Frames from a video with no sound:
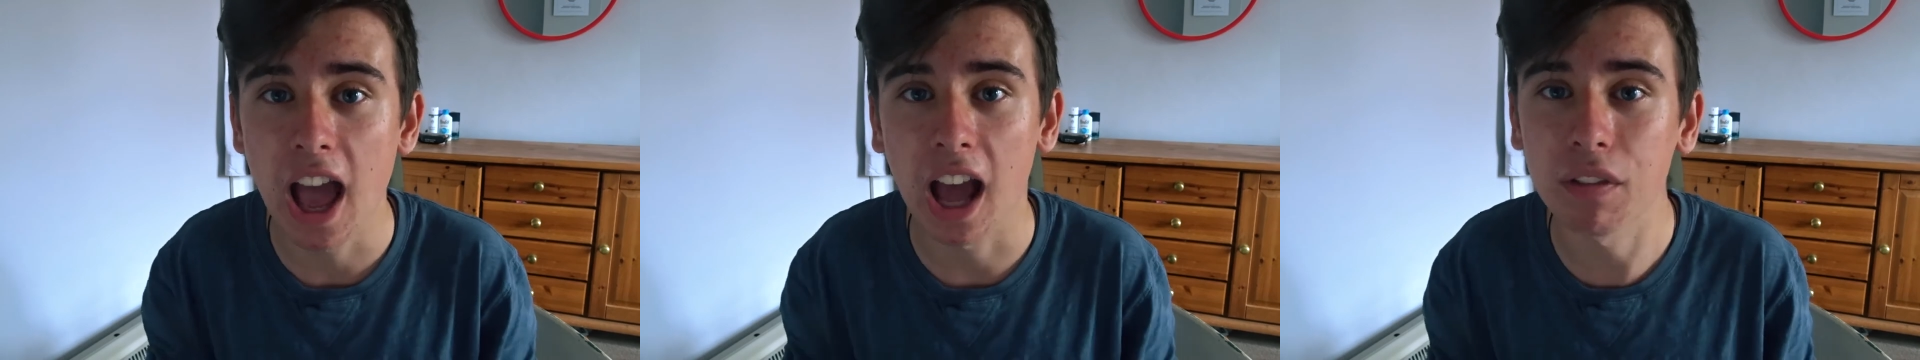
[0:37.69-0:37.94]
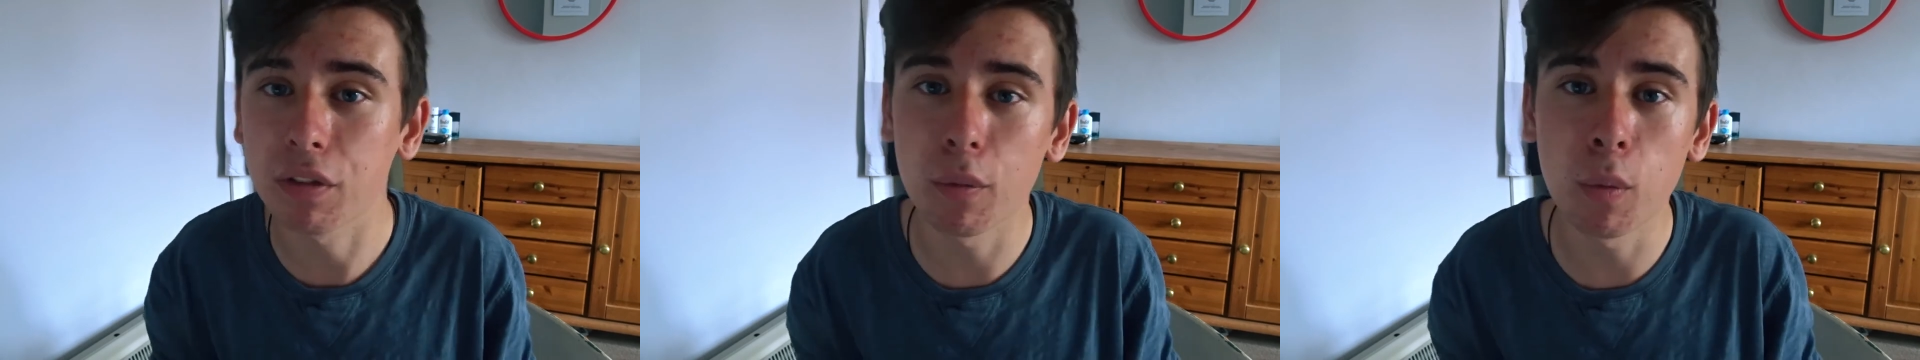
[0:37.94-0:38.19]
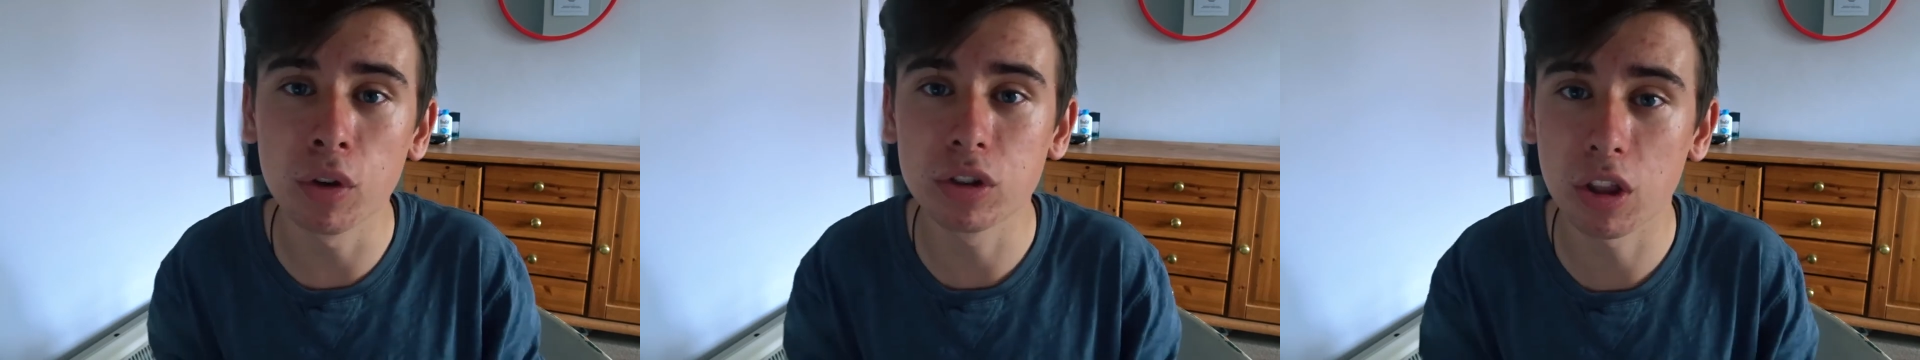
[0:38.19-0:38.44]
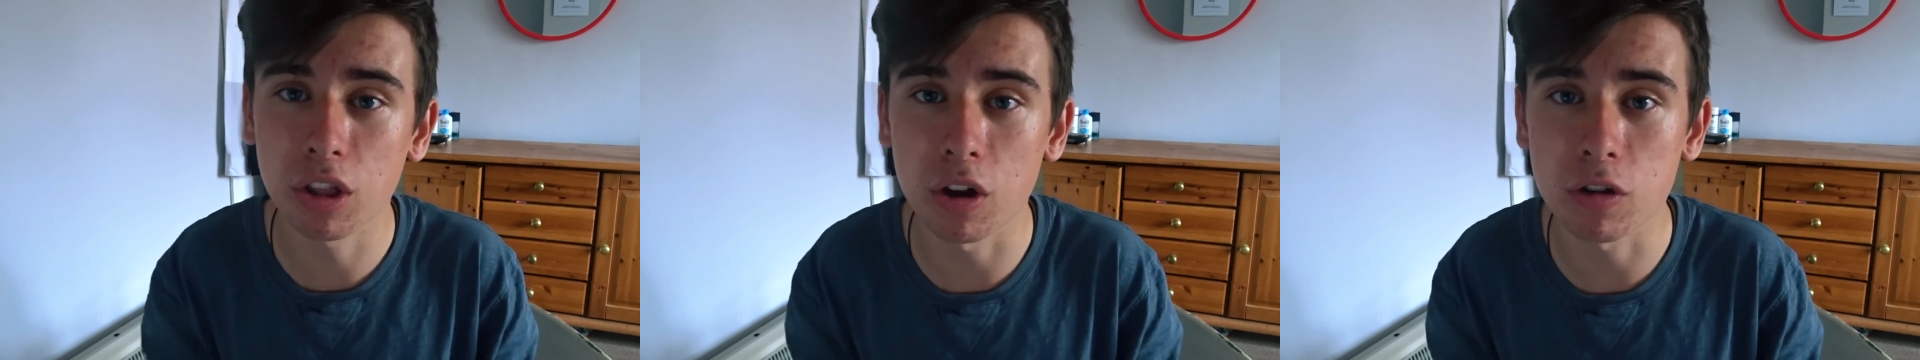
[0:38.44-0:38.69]
as I want to
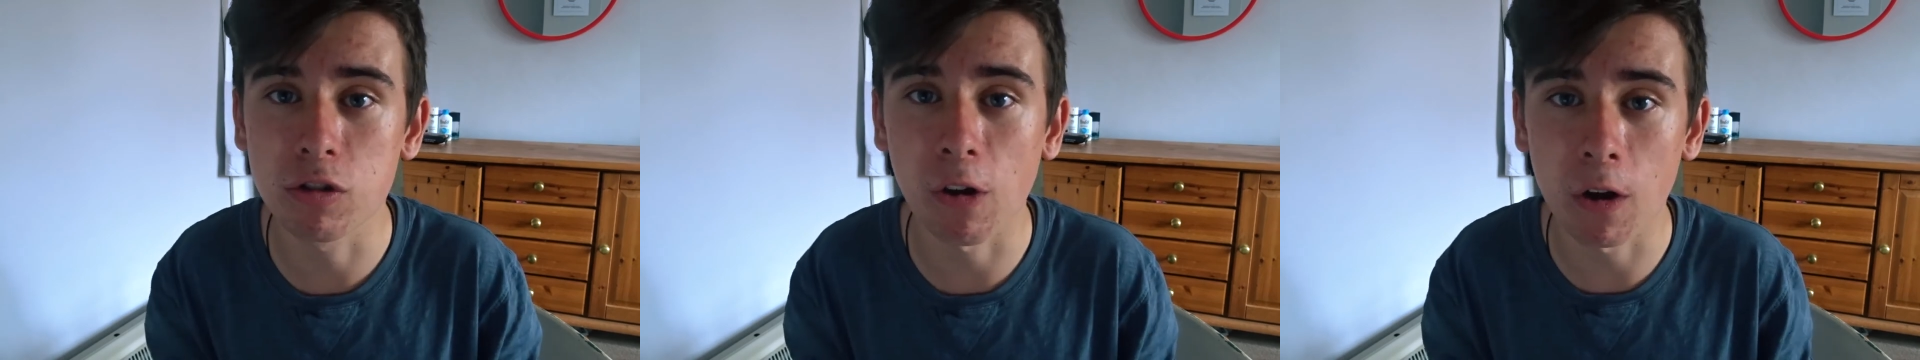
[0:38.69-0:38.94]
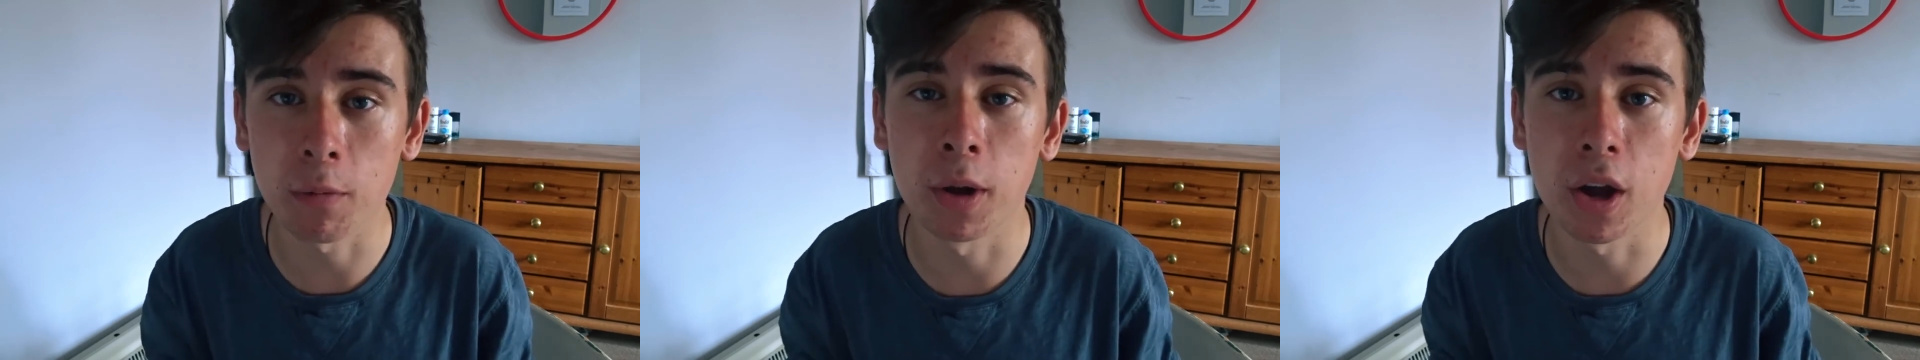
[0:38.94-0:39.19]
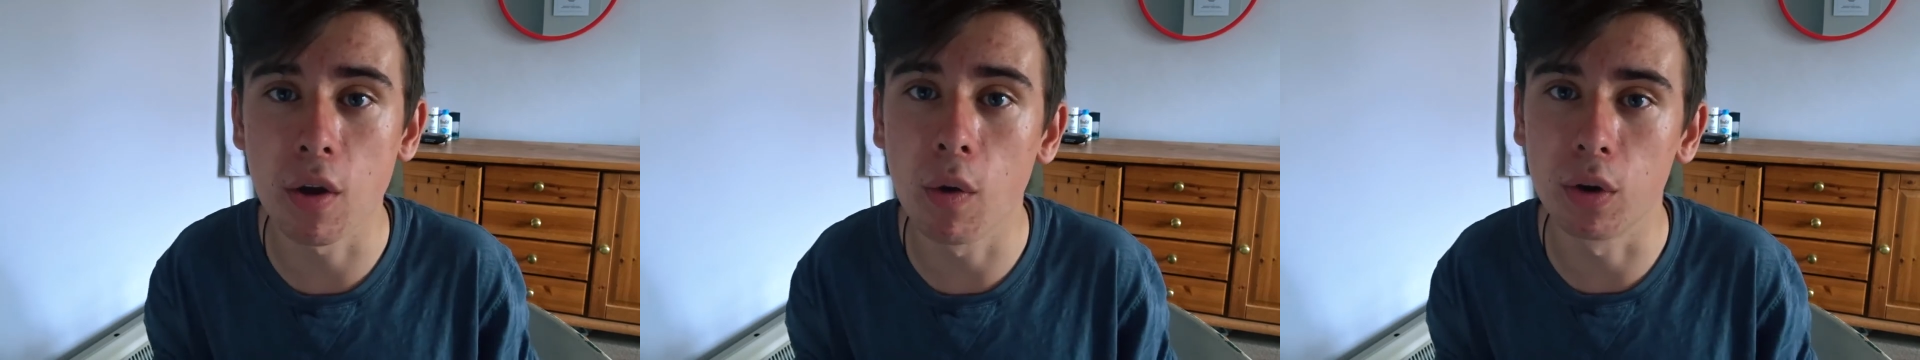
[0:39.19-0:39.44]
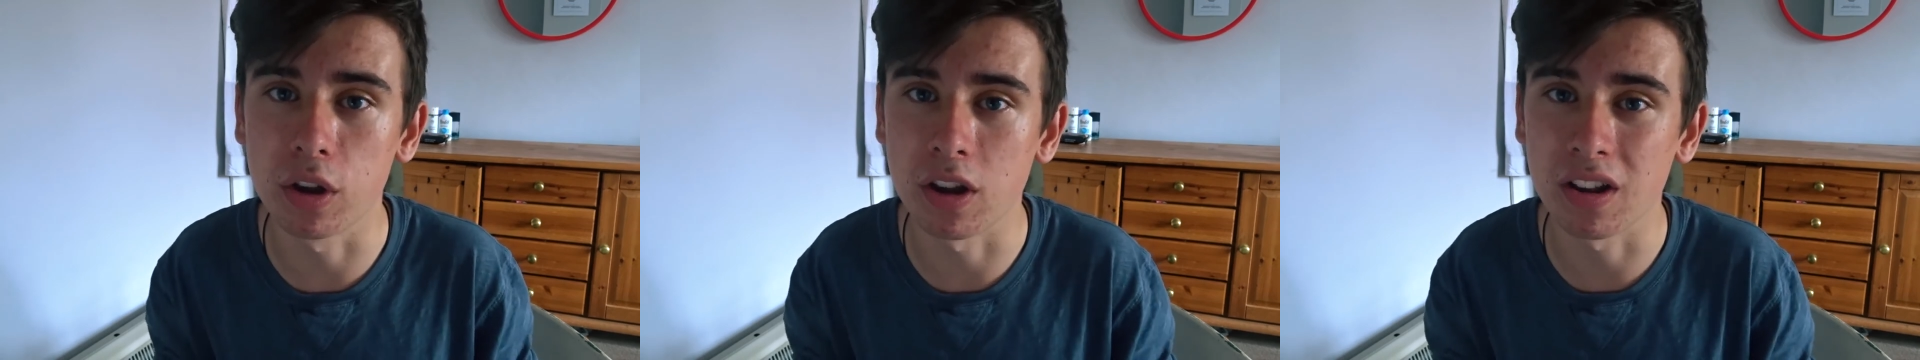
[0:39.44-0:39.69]
start growing my
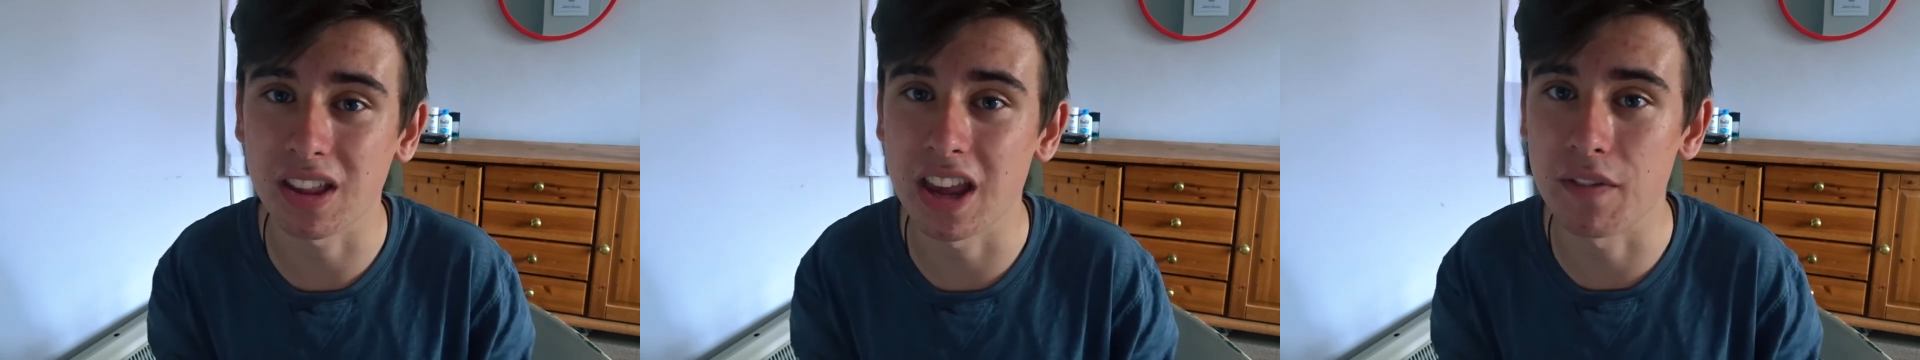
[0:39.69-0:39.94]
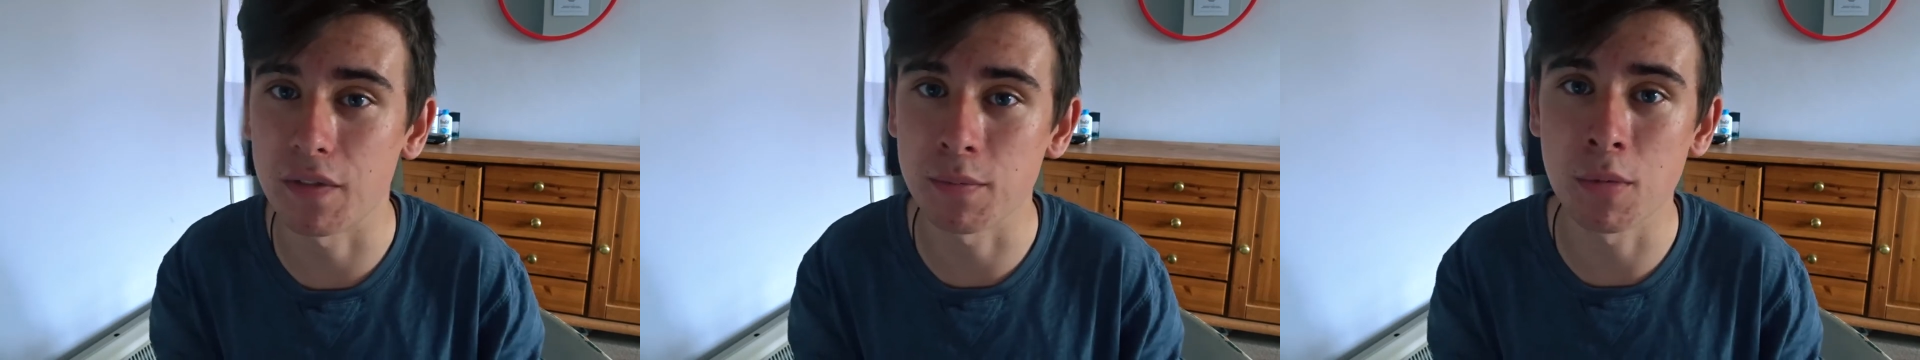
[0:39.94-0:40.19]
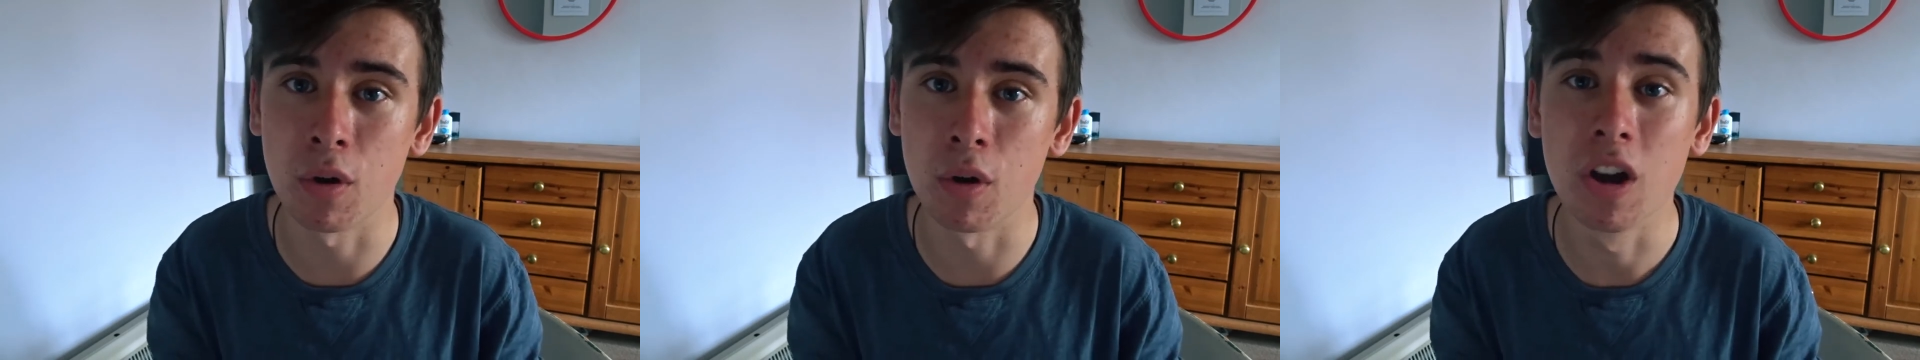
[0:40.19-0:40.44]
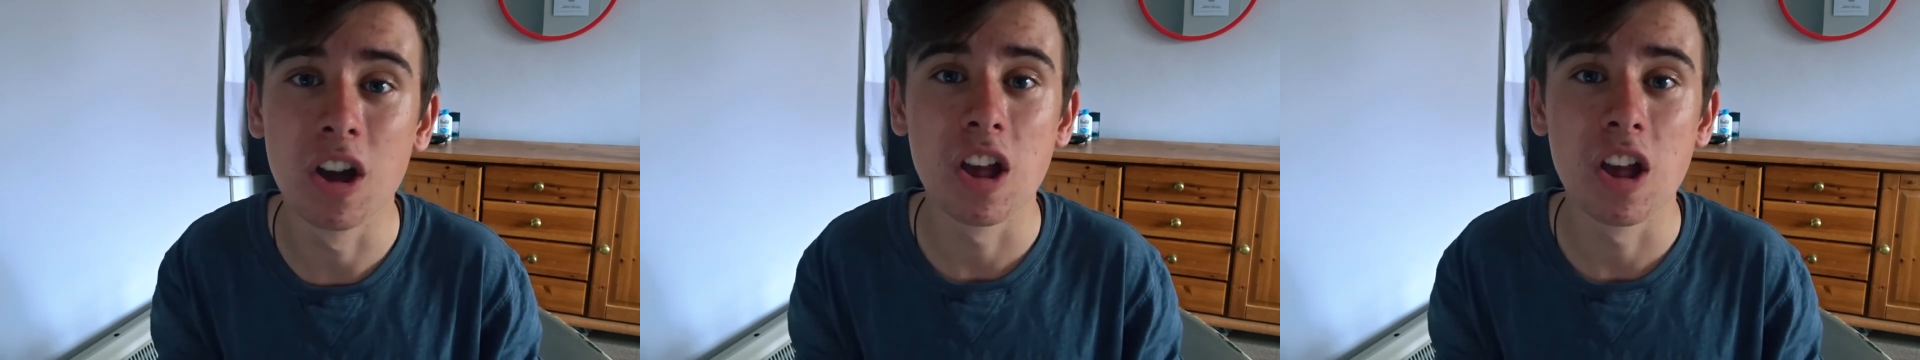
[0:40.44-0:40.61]
audience even more.